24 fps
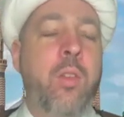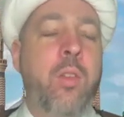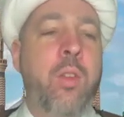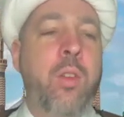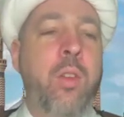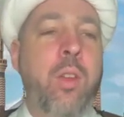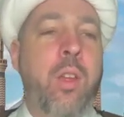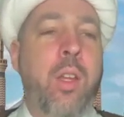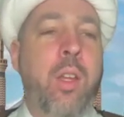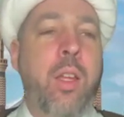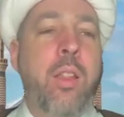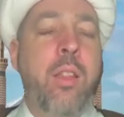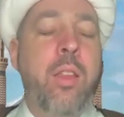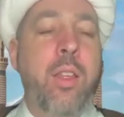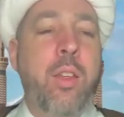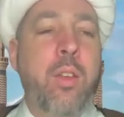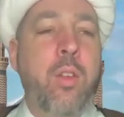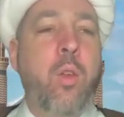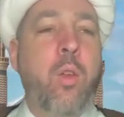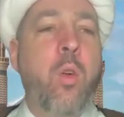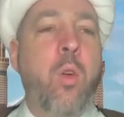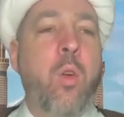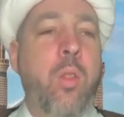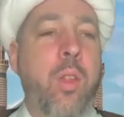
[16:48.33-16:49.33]
and they
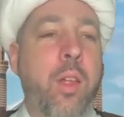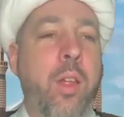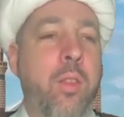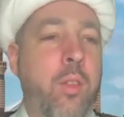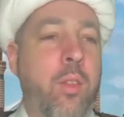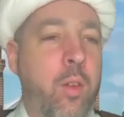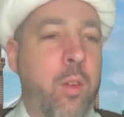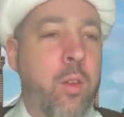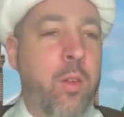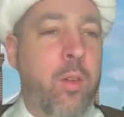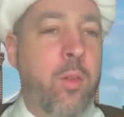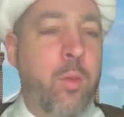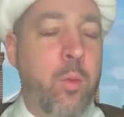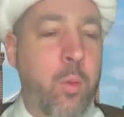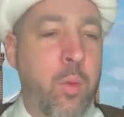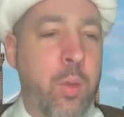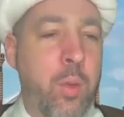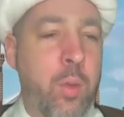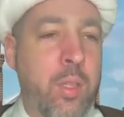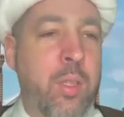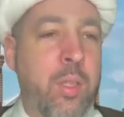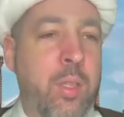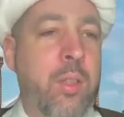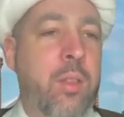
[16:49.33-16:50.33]
know that their
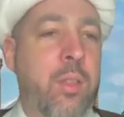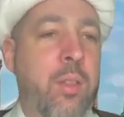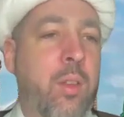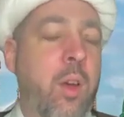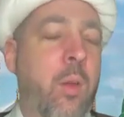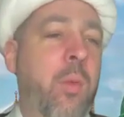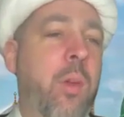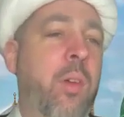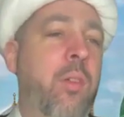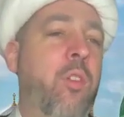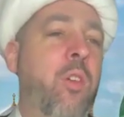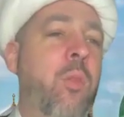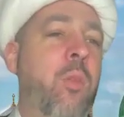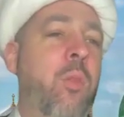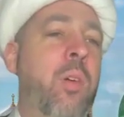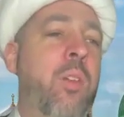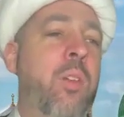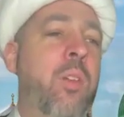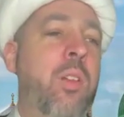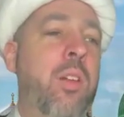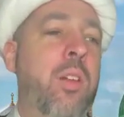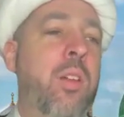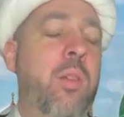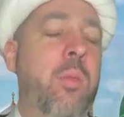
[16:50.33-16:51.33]
rizq is coming from
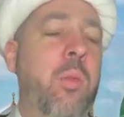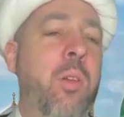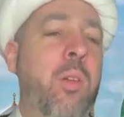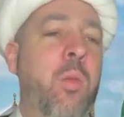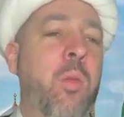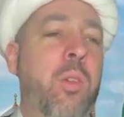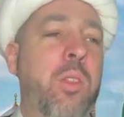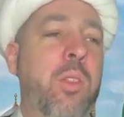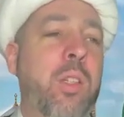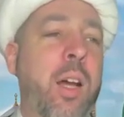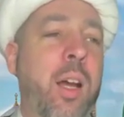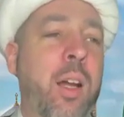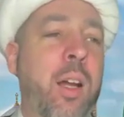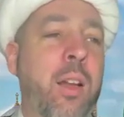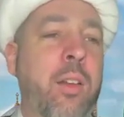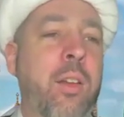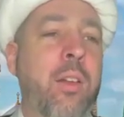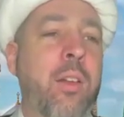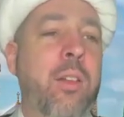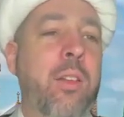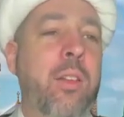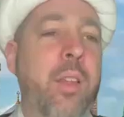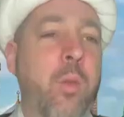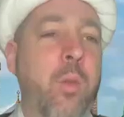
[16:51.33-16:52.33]
Allah subhanahu wa
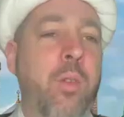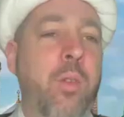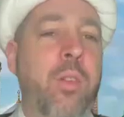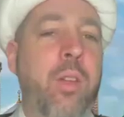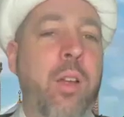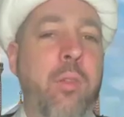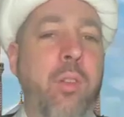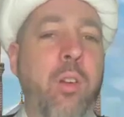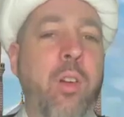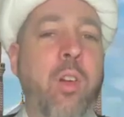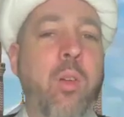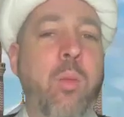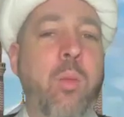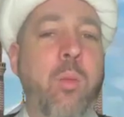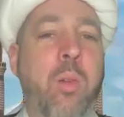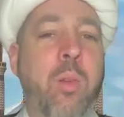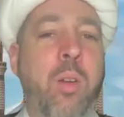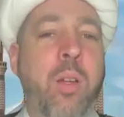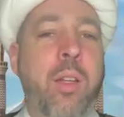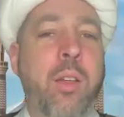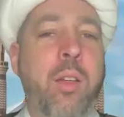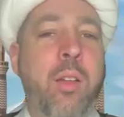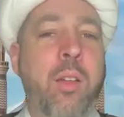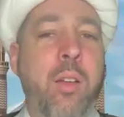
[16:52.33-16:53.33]
ta'ala, and they would never
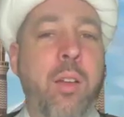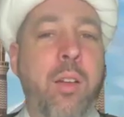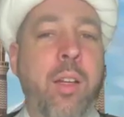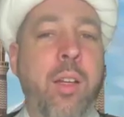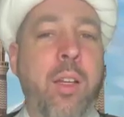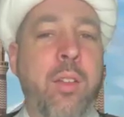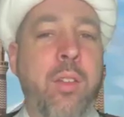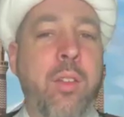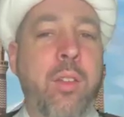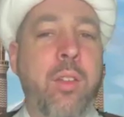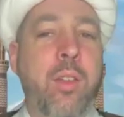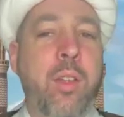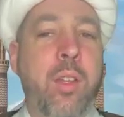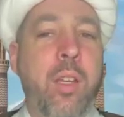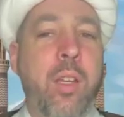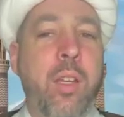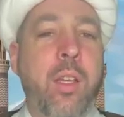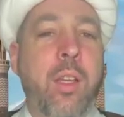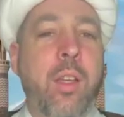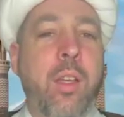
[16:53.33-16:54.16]
complain against